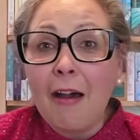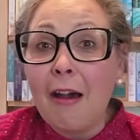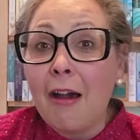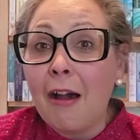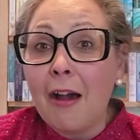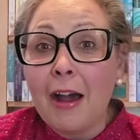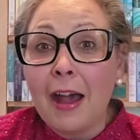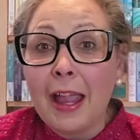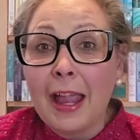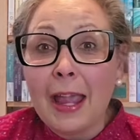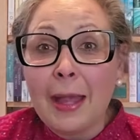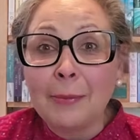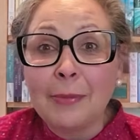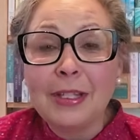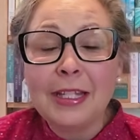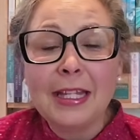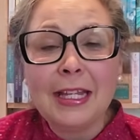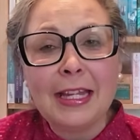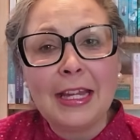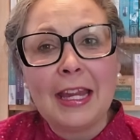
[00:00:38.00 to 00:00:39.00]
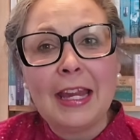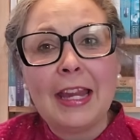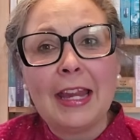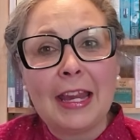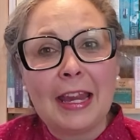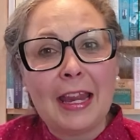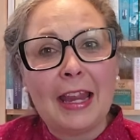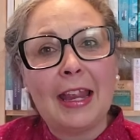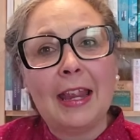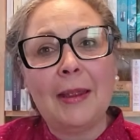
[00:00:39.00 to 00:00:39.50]
I am sitting
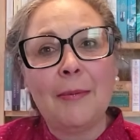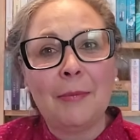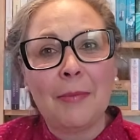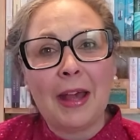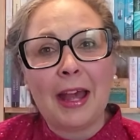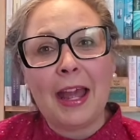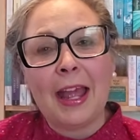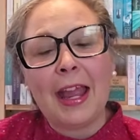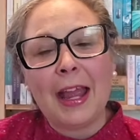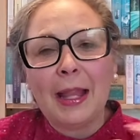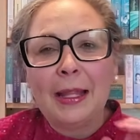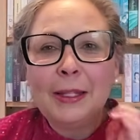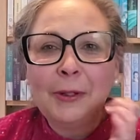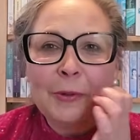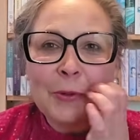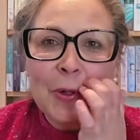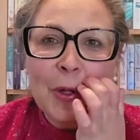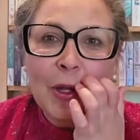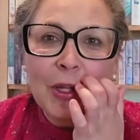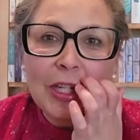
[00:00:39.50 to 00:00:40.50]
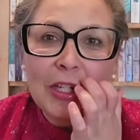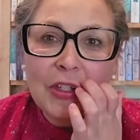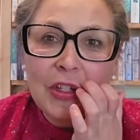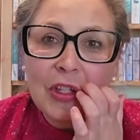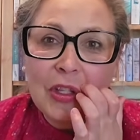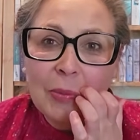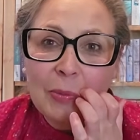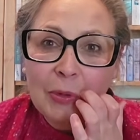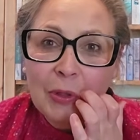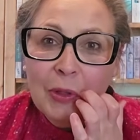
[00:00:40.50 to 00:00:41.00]
here in my little cottage
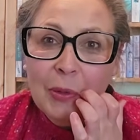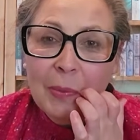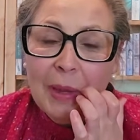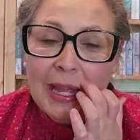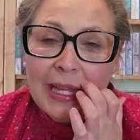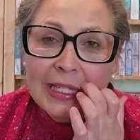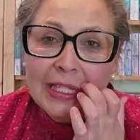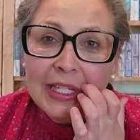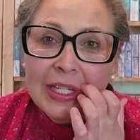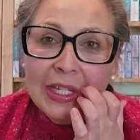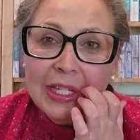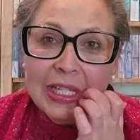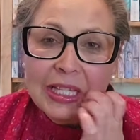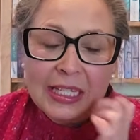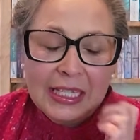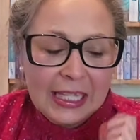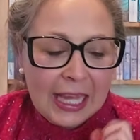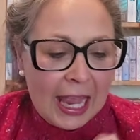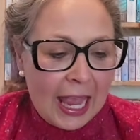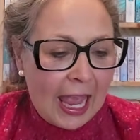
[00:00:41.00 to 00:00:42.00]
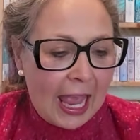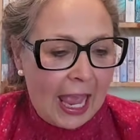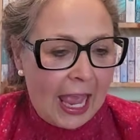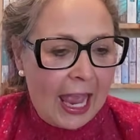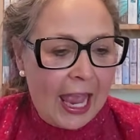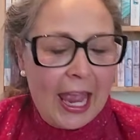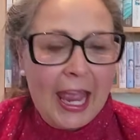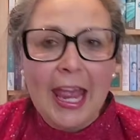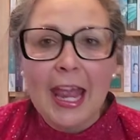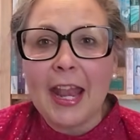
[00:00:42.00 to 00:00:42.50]
in the Blue Mountains
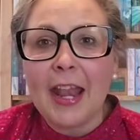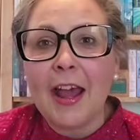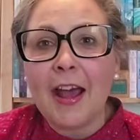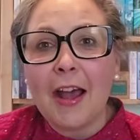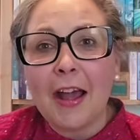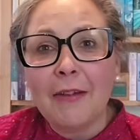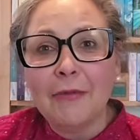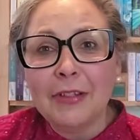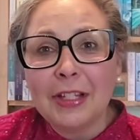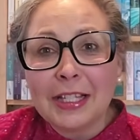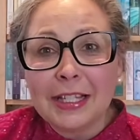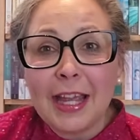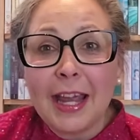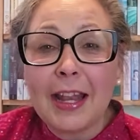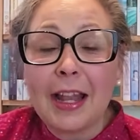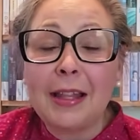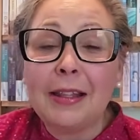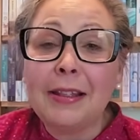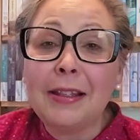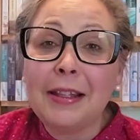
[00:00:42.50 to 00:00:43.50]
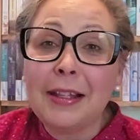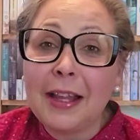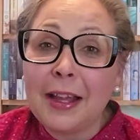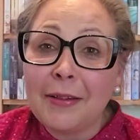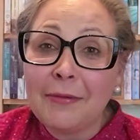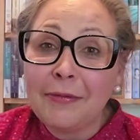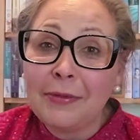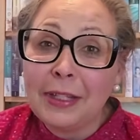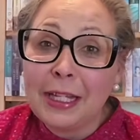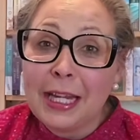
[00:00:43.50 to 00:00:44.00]
and I've just had a
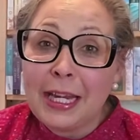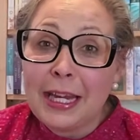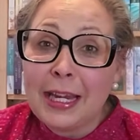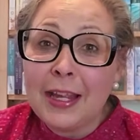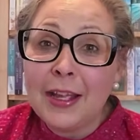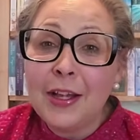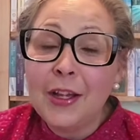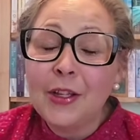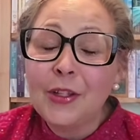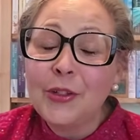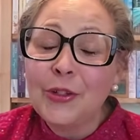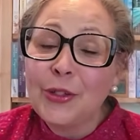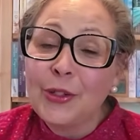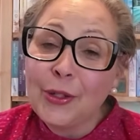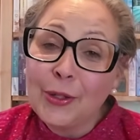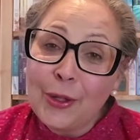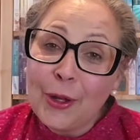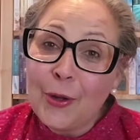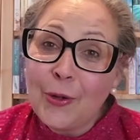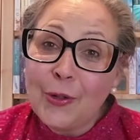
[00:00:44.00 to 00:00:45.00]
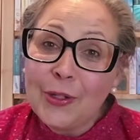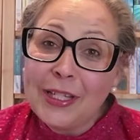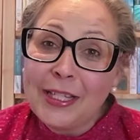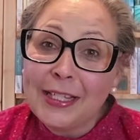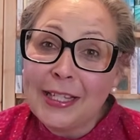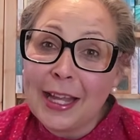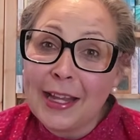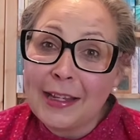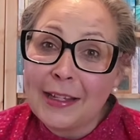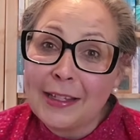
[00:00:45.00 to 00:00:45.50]
lovely slow
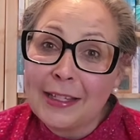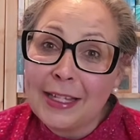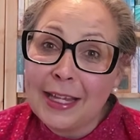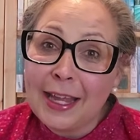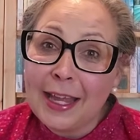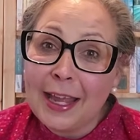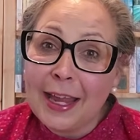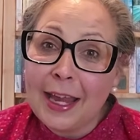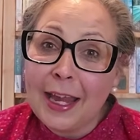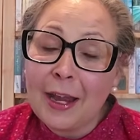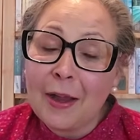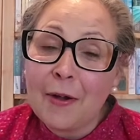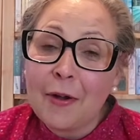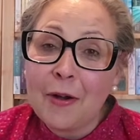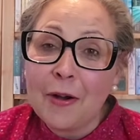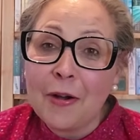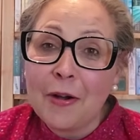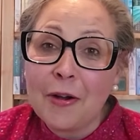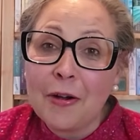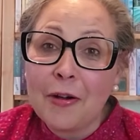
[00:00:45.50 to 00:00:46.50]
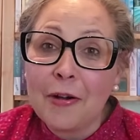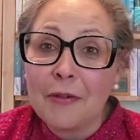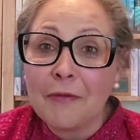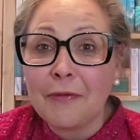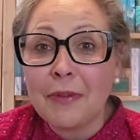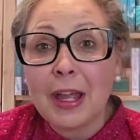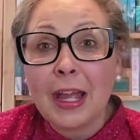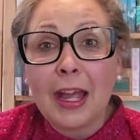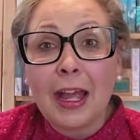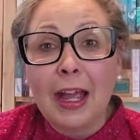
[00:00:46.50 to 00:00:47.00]
Sunday
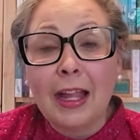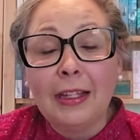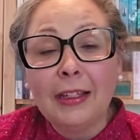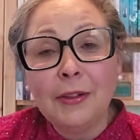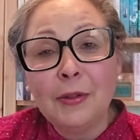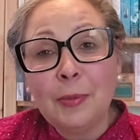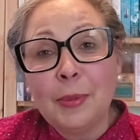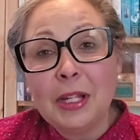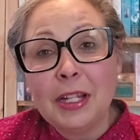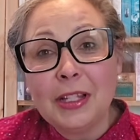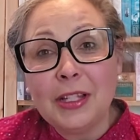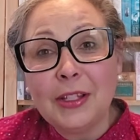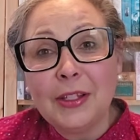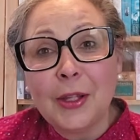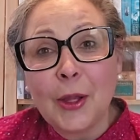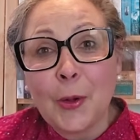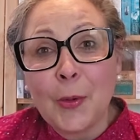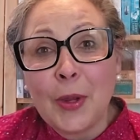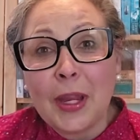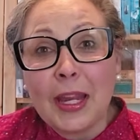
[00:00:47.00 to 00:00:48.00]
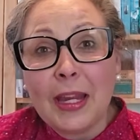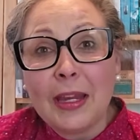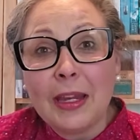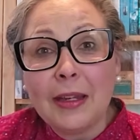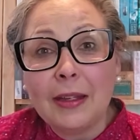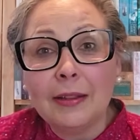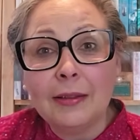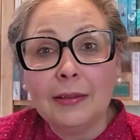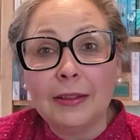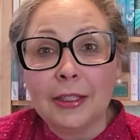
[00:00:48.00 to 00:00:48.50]
of a little bit of
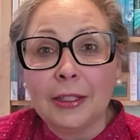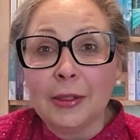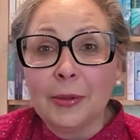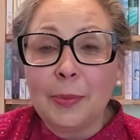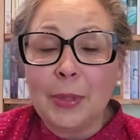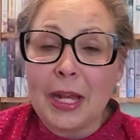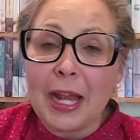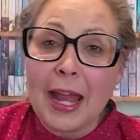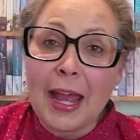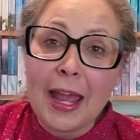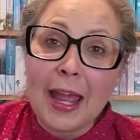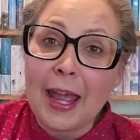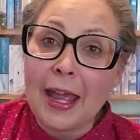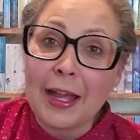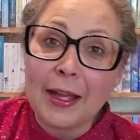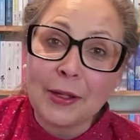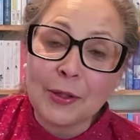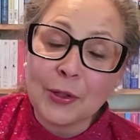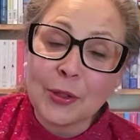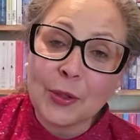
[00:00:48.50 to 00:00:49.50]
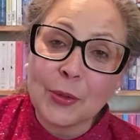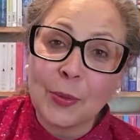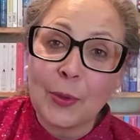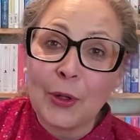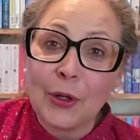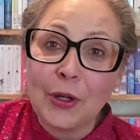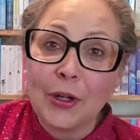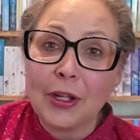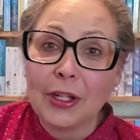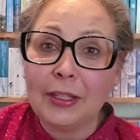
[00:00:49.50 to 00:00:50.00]
sewing, a little bit of
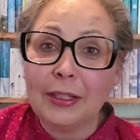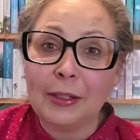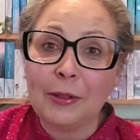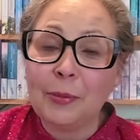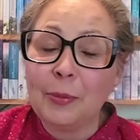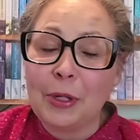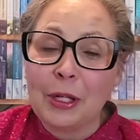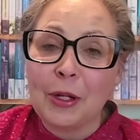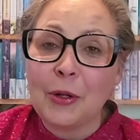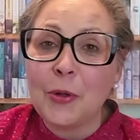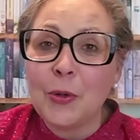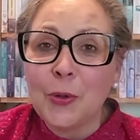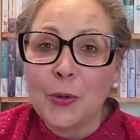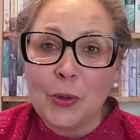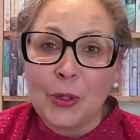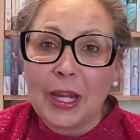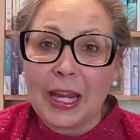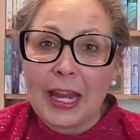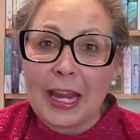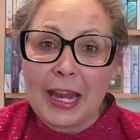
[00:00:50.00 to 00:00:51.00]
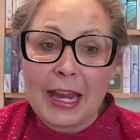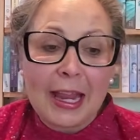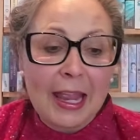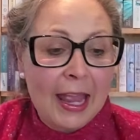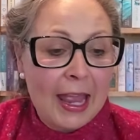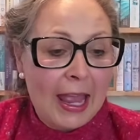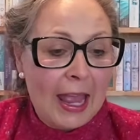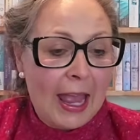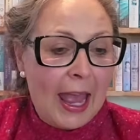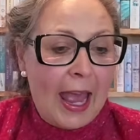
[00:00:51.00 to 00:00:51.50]
housework, a little bit of cooking,
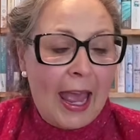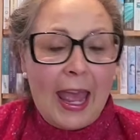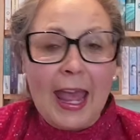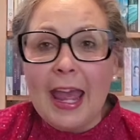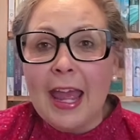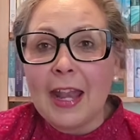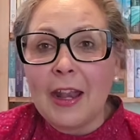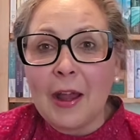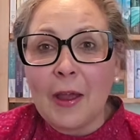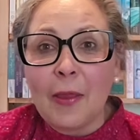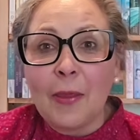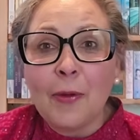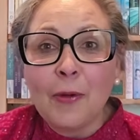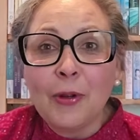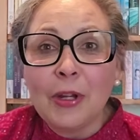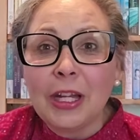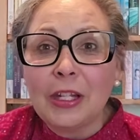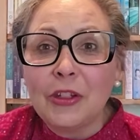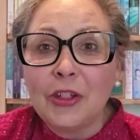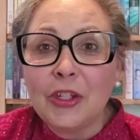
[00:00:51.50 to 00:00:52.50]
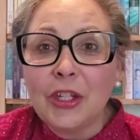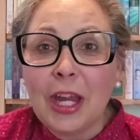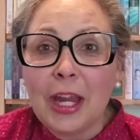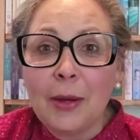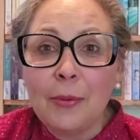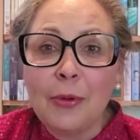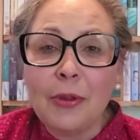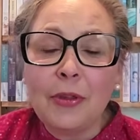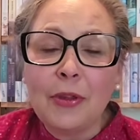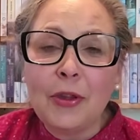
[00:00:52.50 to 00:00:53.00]
and I thought I'd
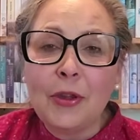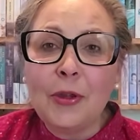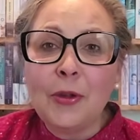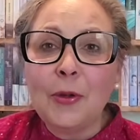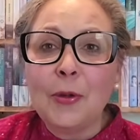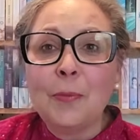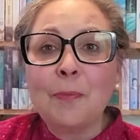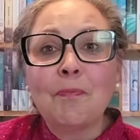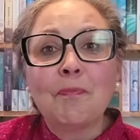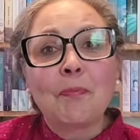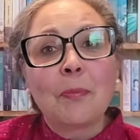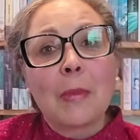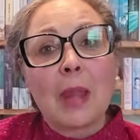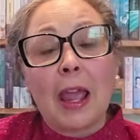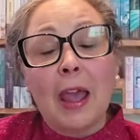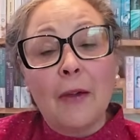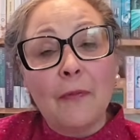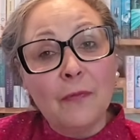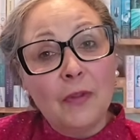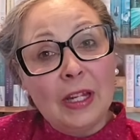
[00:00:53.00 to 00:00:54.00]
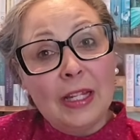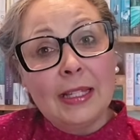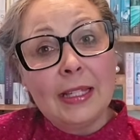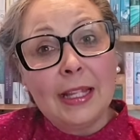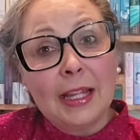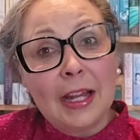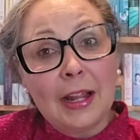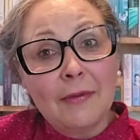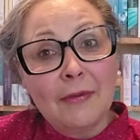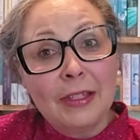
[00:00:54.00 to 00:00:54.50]
share with you a fix
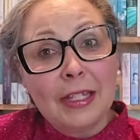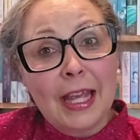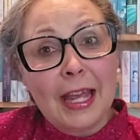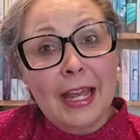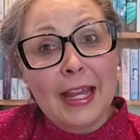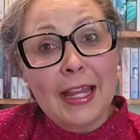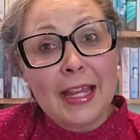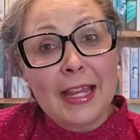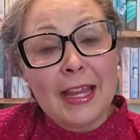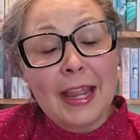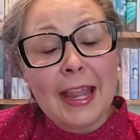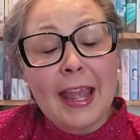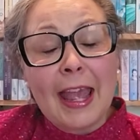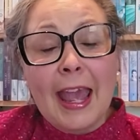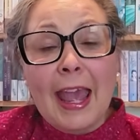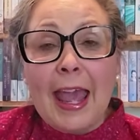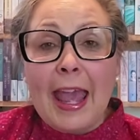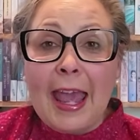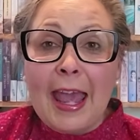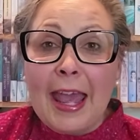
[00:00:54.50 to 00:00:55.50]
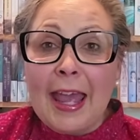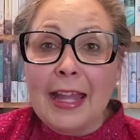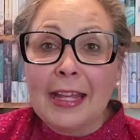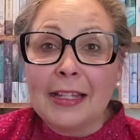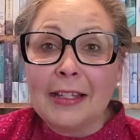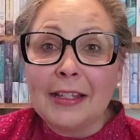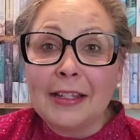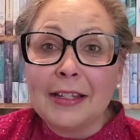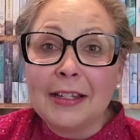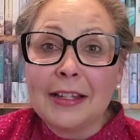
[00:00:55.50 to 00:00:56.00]
that I've done
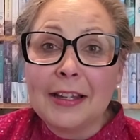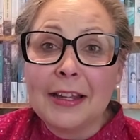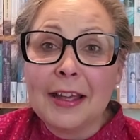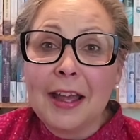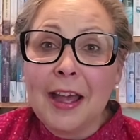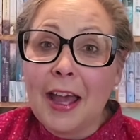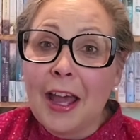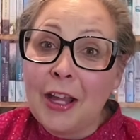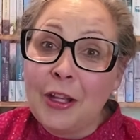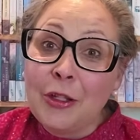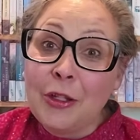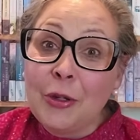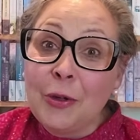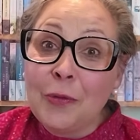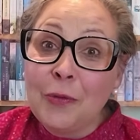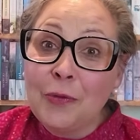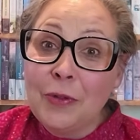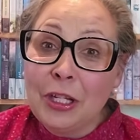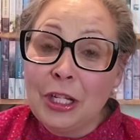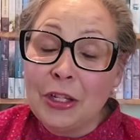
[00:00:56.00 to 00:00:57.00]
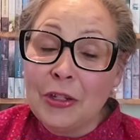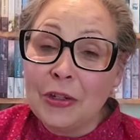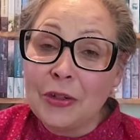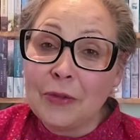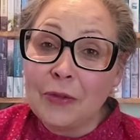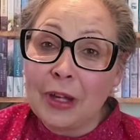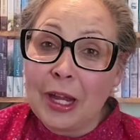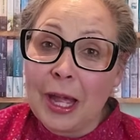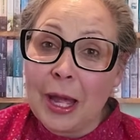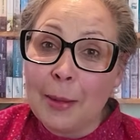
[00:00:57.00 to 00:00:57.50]
and a new finish of
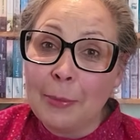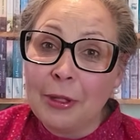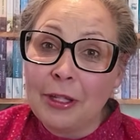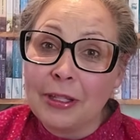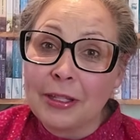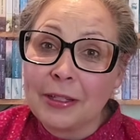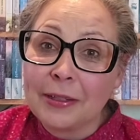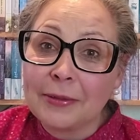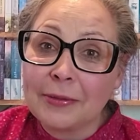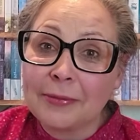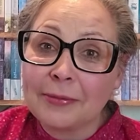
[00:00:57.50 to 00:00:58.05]
a garment.